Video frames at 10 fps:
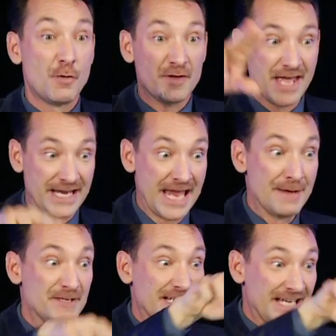When they
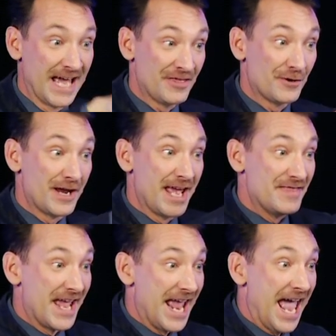came together
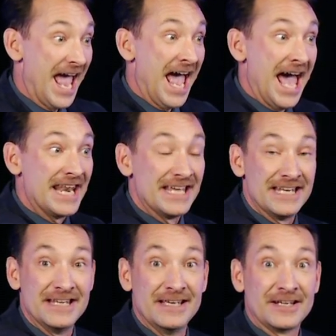and they
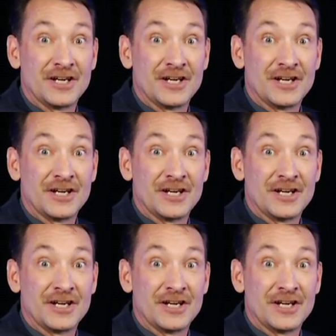added